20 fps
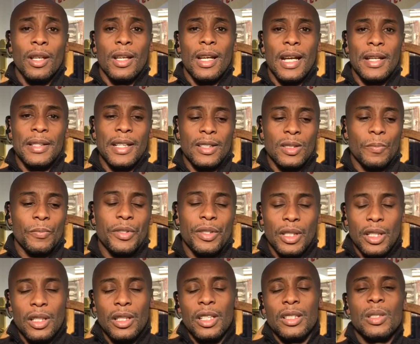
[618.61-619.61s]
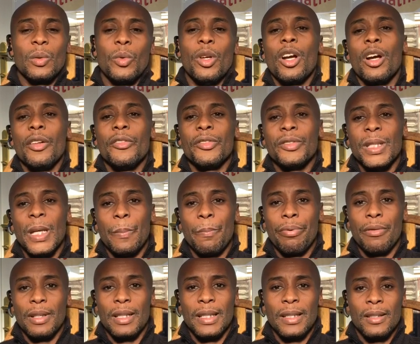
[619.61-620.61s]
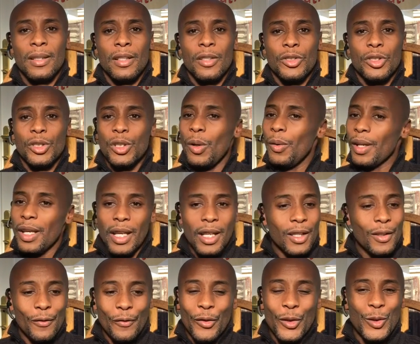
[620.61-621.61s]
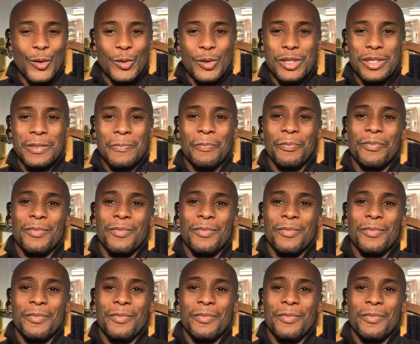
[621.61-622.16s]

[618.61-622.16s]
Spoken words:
and that's something that you need to work on separately. So don't get confused.